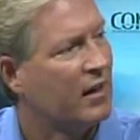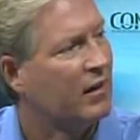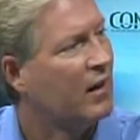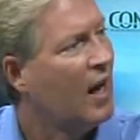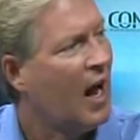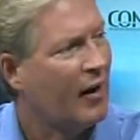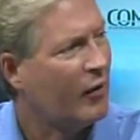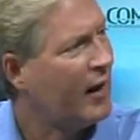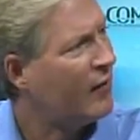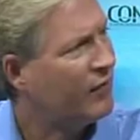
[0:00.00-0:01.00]
And I know
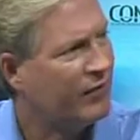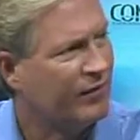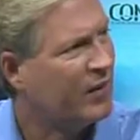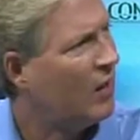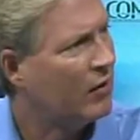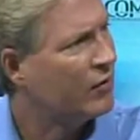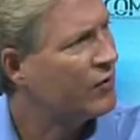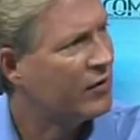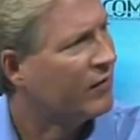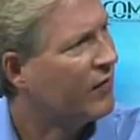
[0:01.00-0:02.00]
they have
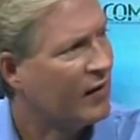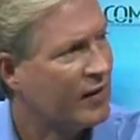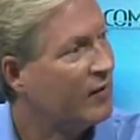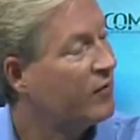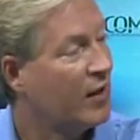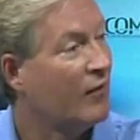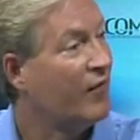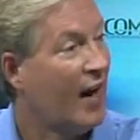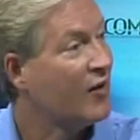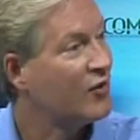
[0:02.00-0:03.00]
colors, and I've seen
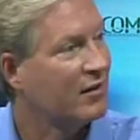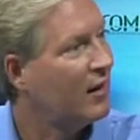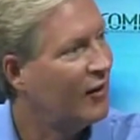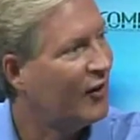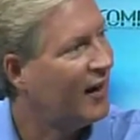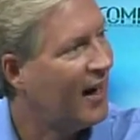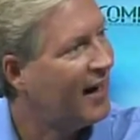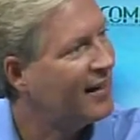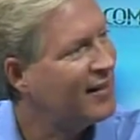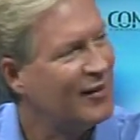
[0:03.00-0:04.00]
some fashion hearing
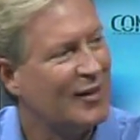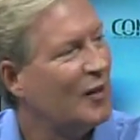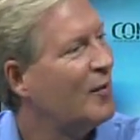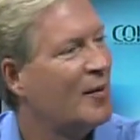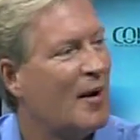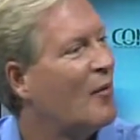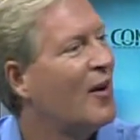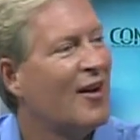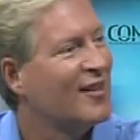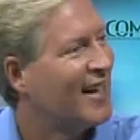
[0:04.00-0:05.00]
aids. Tell us a little bit about
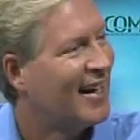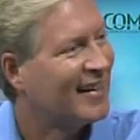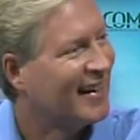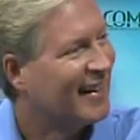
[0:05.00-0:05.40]
what all's out there.